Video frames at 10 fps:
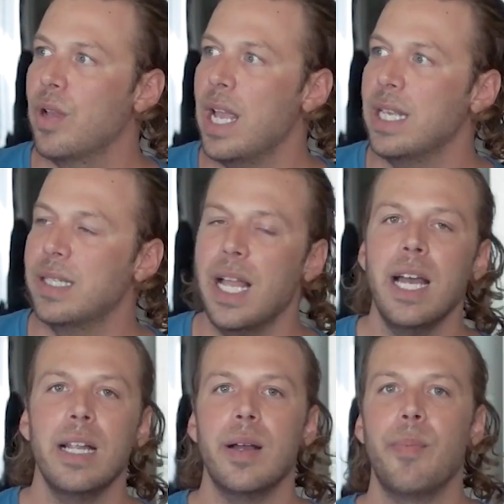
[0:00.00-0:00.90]
is
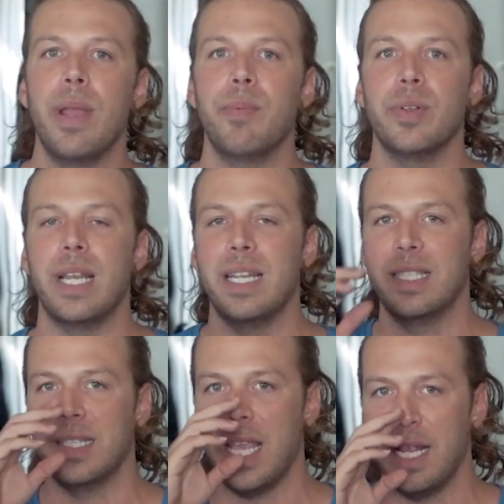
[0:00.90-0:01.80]
not a paper that
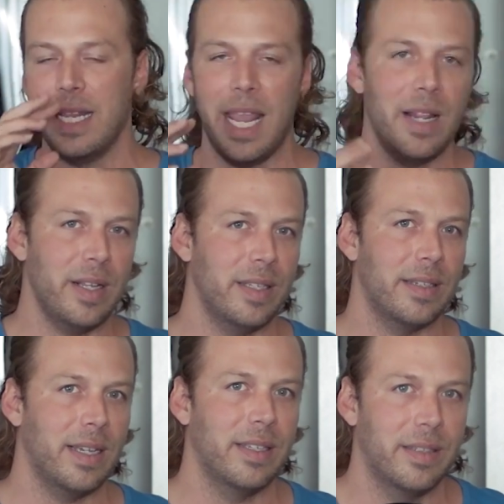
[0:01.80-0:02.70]
is saying
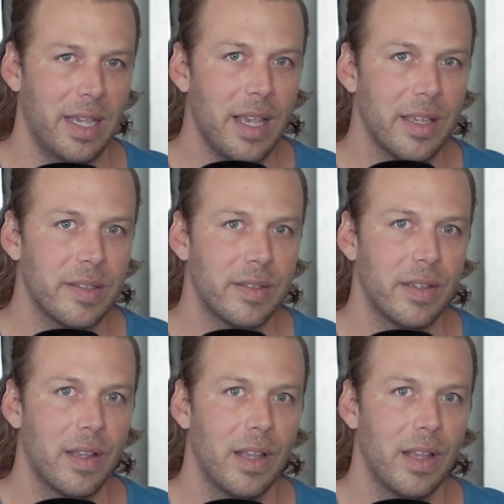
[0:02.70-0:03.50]
aliens exist.